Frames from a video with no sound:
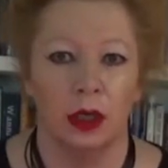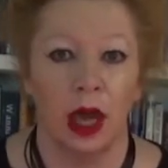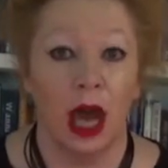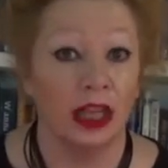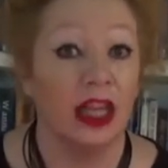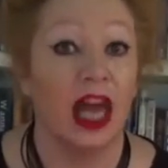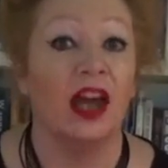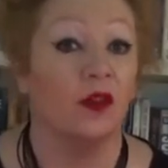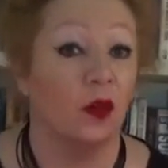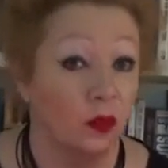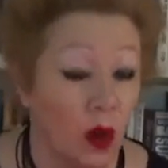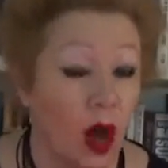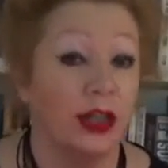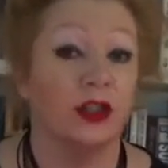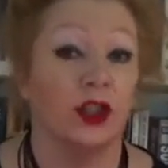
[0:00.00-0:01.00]
And they have a
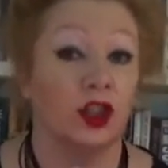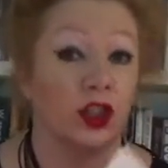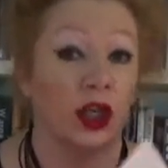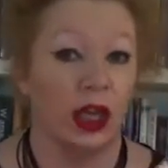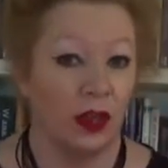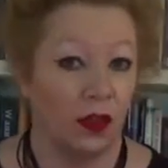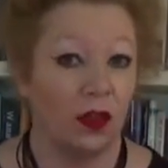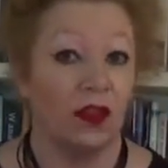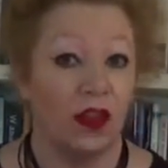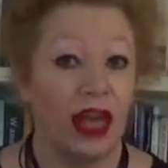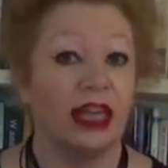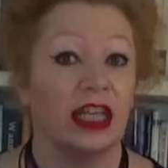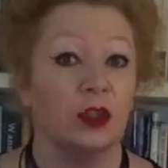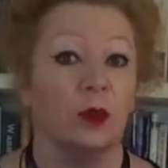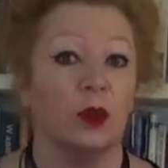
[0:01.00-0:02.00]
right to share that
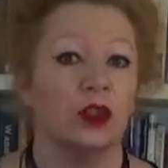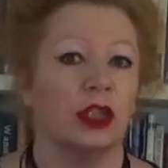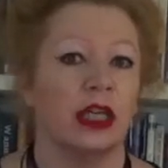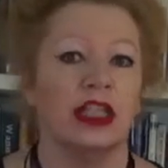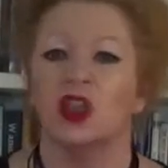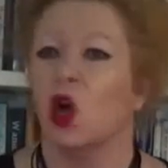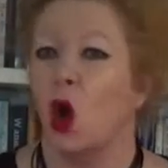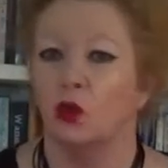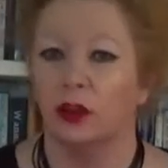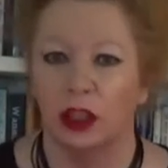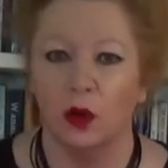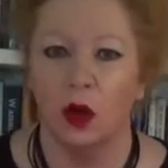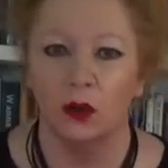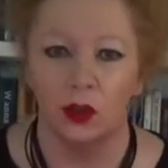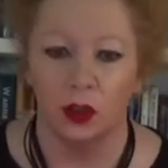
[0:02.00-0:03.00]
expertise on their
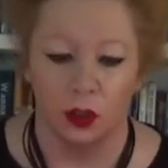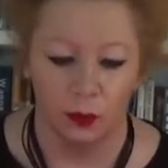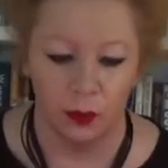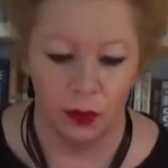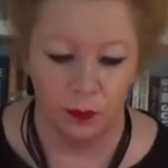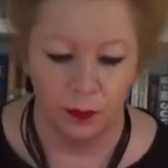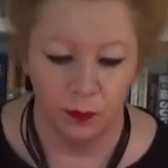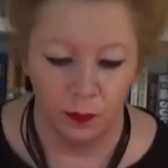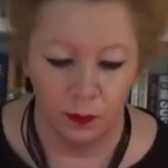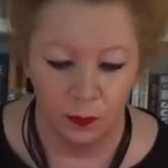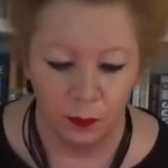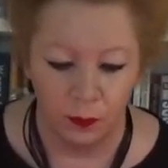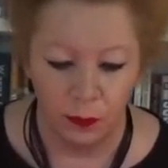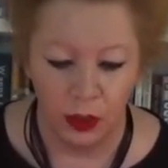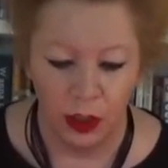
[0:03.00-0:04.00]
own terms.
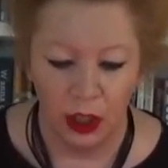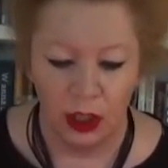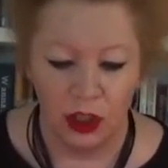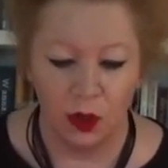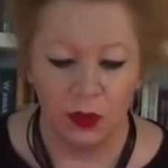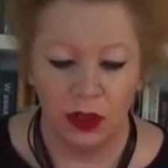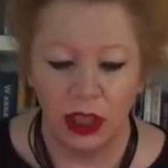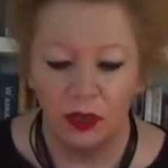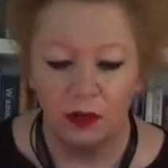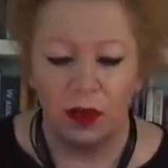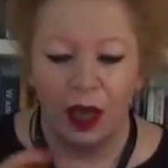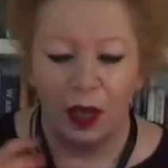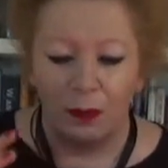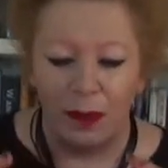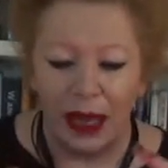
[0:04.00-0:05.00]
So instead of
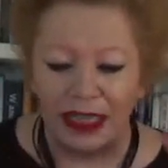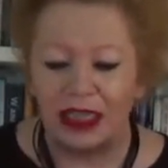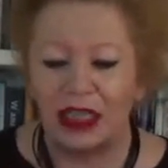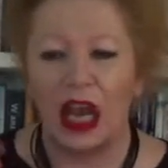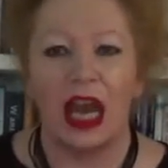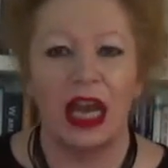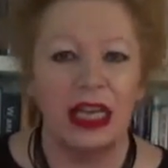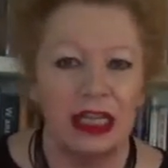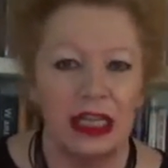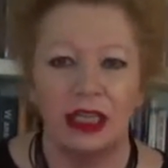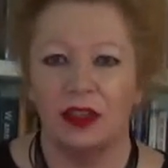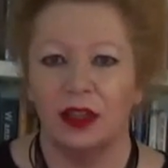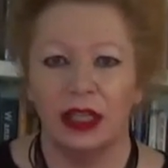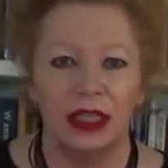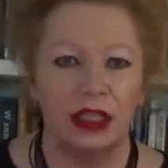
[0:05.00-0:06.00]
maintaining
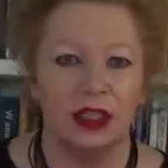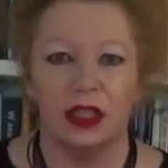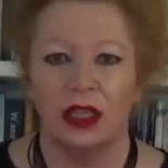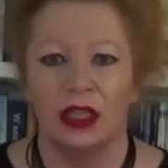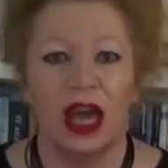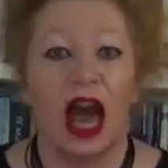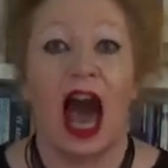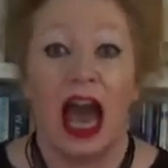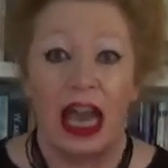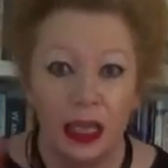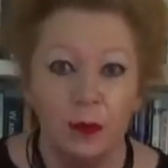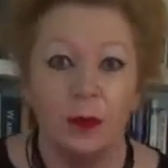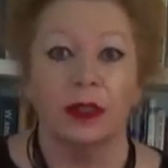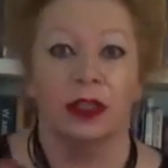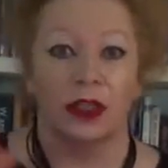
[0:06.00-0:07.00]
these
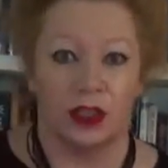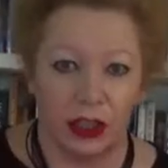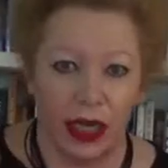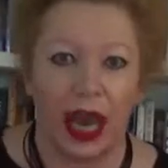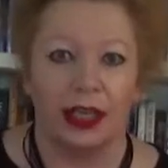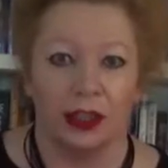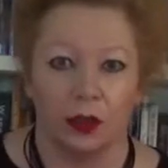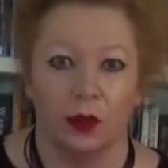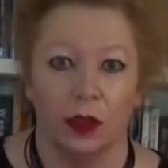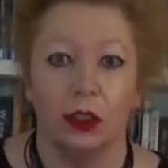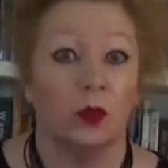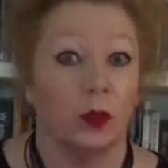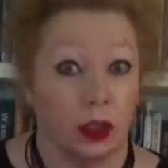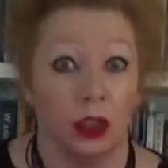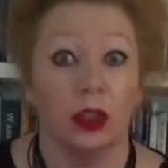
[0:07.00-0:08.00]
ableist categories,
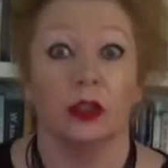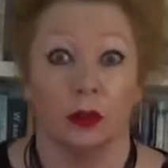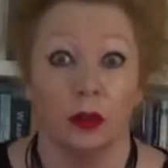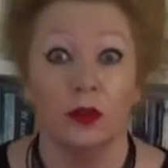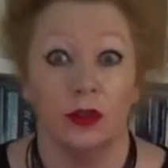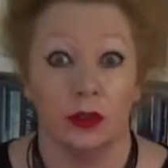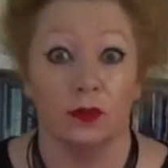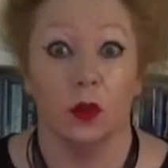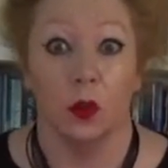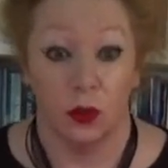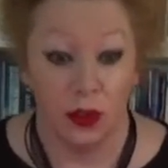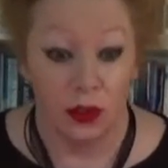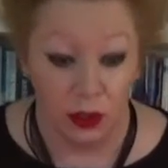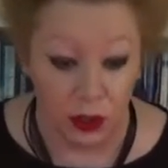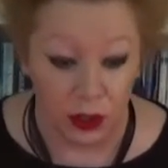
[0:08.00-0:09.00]
which includes, of course,
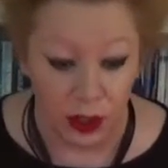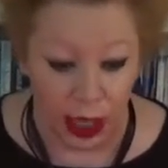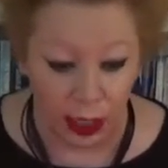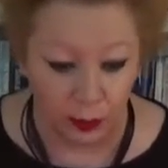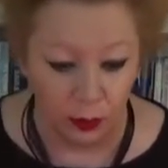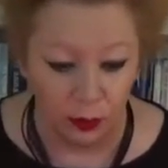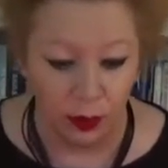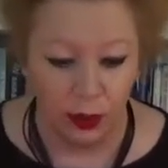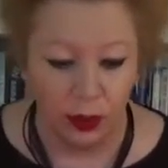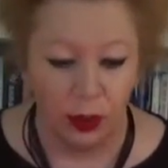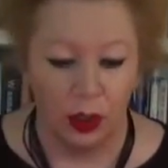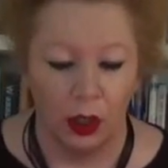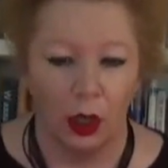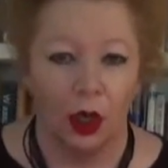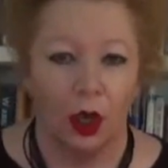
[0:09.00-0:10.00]
disabled,
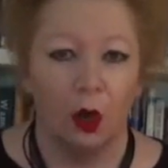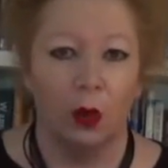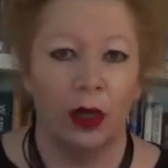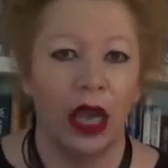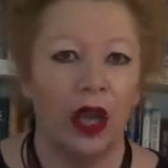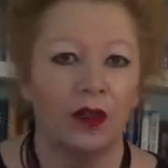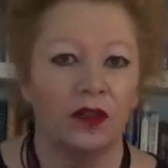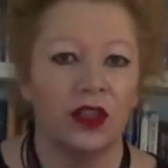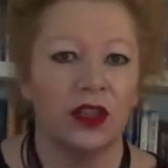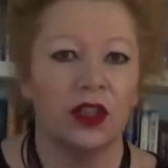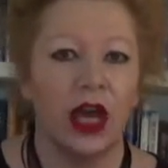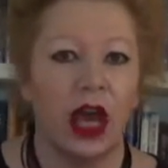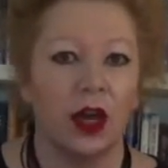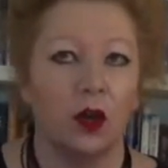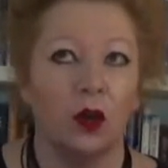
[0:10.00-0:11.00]
we have to
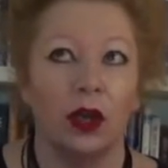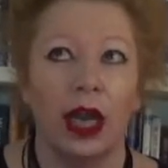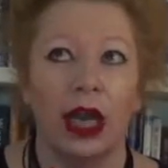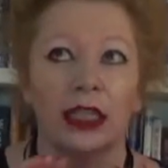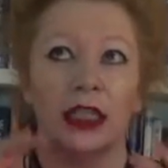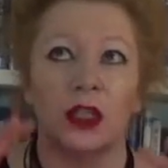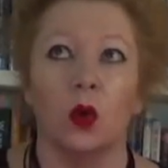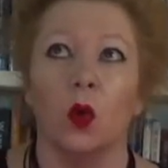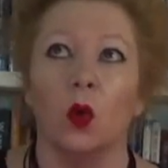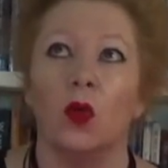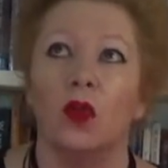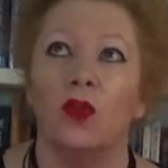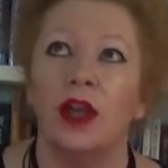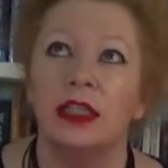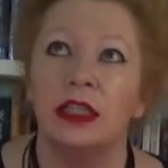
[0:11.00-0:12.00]
start creating
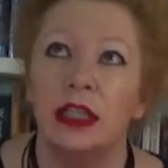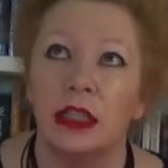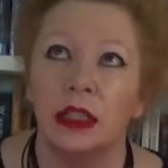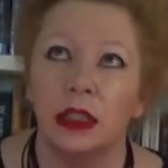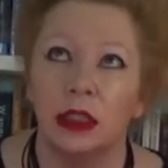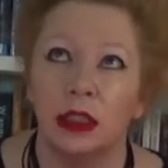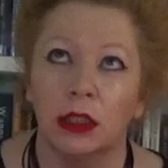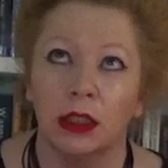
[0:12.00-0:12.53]
authentic,